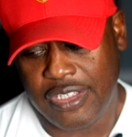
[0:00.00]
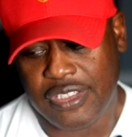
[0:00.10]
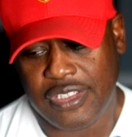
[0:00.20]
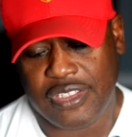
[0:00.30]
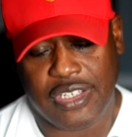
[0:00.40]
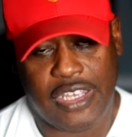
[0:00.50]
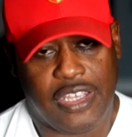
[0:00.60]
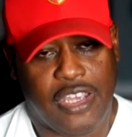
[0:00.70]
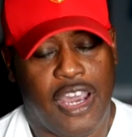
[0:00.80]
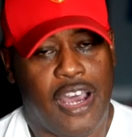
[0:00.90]
this is a
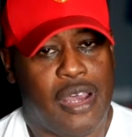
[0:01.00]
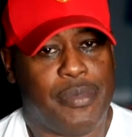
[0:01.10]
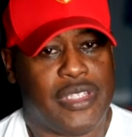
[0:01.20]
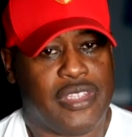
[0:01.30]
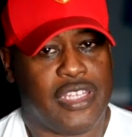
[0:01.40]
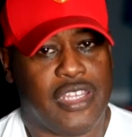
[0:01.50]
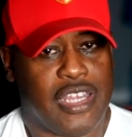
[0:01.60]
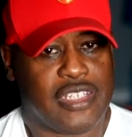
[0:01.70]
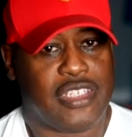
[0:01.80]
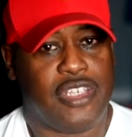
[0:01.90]
common thing
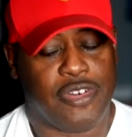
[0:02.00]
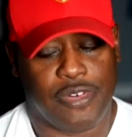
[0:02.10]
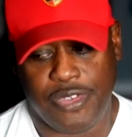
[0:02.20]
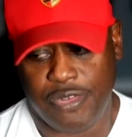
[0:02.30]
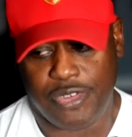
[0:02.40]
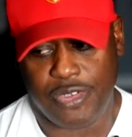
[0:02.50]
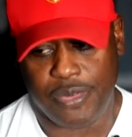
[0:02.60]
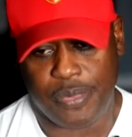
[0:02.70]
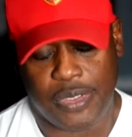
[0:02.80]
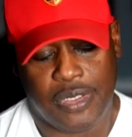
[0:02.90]
I see here on YouTube,